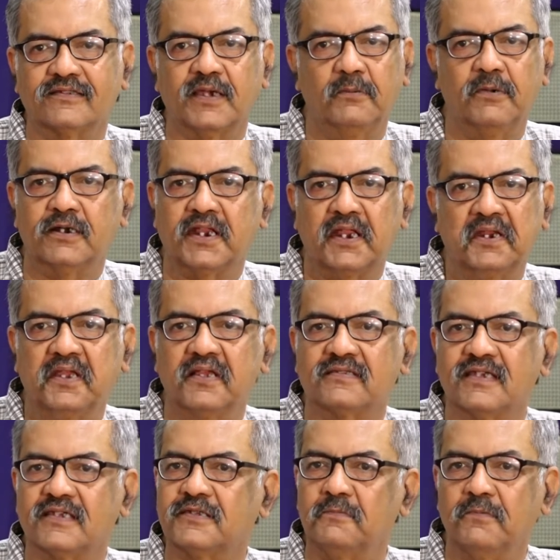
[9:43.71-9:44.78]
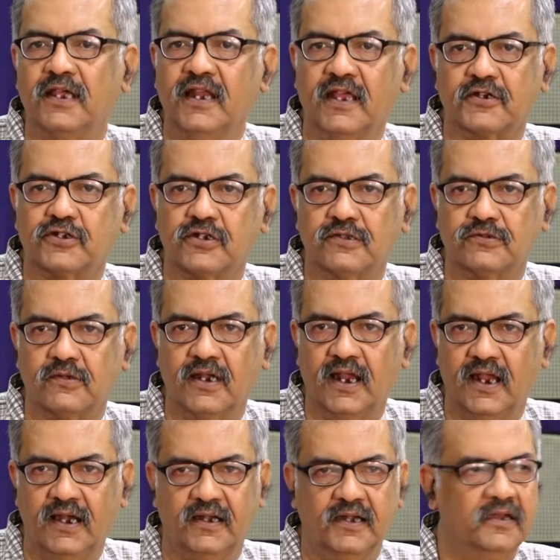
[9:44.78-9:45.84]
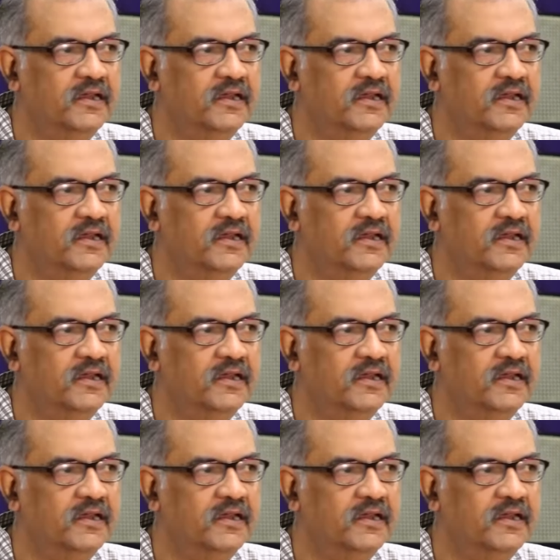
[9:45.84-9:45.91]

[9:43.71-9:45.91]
simultaneous assembly elections were held.